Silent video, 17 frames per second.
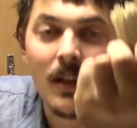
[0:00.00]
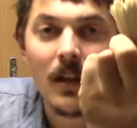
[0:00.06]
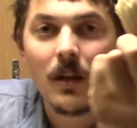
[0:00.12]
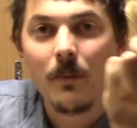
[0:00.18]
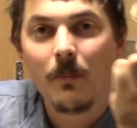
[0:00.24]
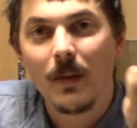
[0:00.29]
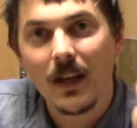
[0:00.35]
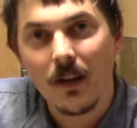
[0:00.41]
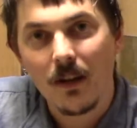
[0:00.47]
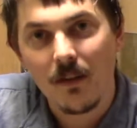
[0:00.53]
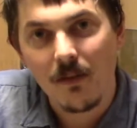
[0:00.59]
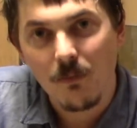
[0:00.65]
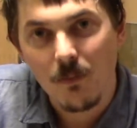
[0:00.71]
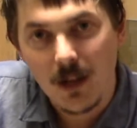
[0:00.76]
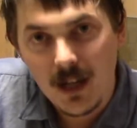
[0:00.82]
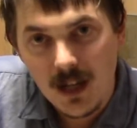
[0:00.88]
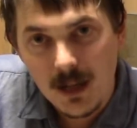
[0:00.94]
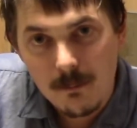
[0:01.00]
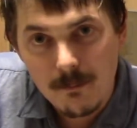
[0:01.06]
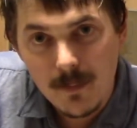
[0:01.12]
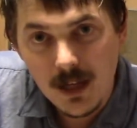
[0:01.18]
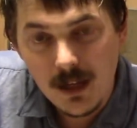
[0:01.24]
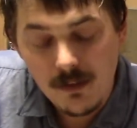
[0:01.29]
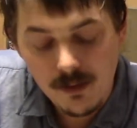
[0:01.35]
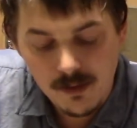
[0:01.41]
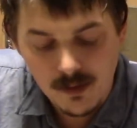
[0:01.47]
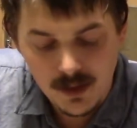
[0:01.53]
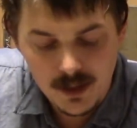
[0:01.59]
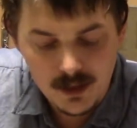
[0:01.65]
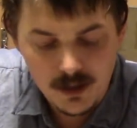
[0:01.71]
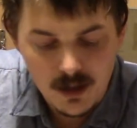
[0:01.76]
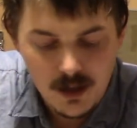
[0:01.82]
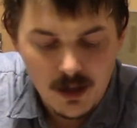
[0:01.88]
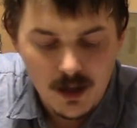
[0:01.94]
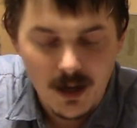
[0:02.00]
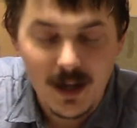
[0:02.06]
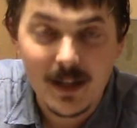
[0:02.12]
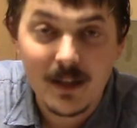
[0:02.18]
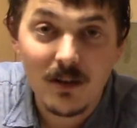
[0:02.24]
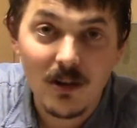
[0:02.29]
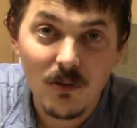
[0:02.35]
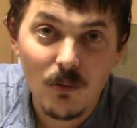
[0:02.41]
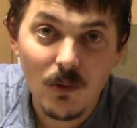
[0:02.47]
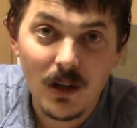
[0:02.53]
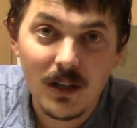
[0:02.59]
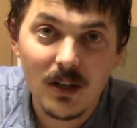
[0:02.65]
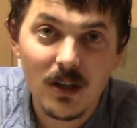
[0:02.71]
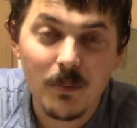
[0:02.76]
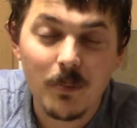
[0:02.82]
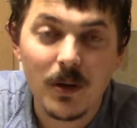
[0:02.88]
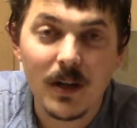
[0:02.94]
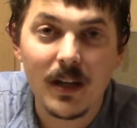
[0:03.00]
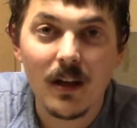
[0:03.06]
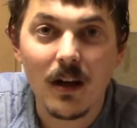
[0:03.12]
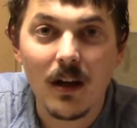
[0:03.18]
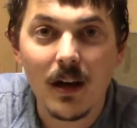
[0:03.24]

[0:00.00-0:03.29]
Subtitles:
Because when I'm mixing, I don't want to put